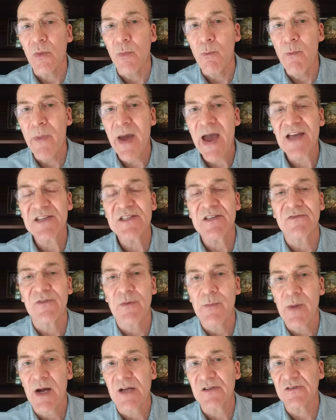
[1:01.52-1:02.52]
massive
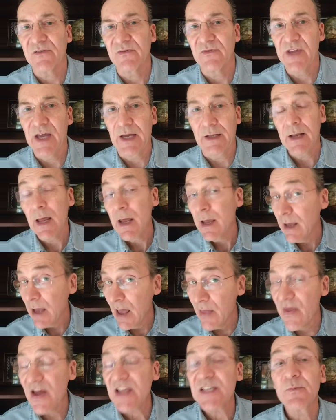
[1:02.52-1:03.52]
amounts of debt,
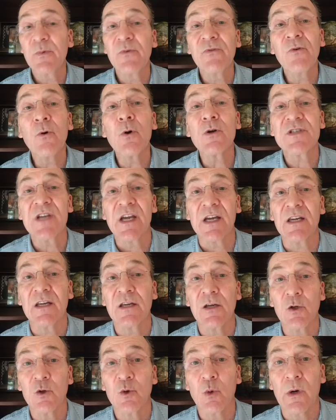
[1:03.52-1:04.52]
and that's before taking
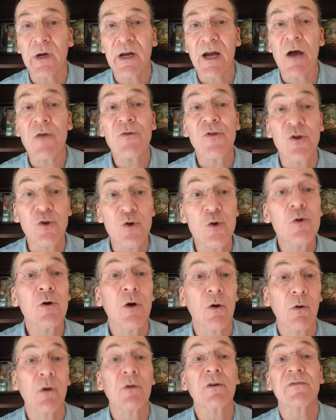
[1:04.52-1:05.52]
into account the new
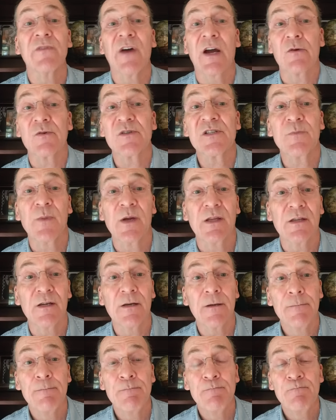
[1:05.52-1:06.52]
coronavirus spending.
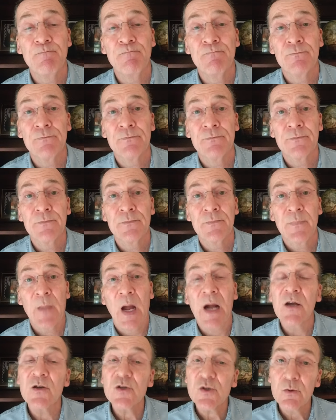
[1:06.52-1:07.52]

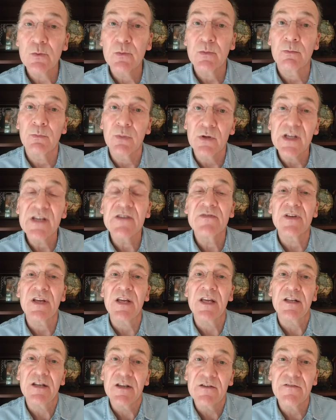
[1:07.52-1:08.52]
I also believe
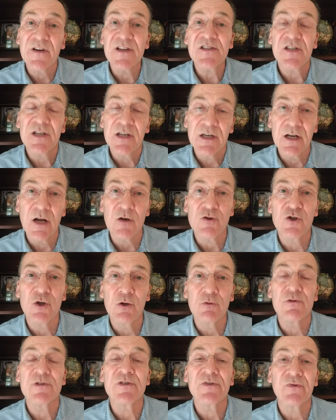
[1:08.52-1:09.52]
in investing in our
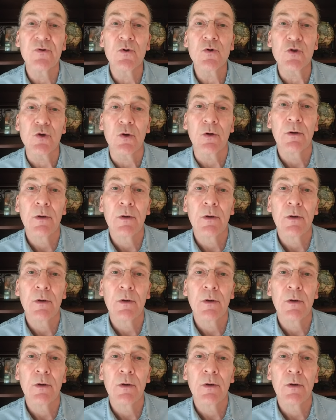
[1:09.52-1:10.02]
children's future,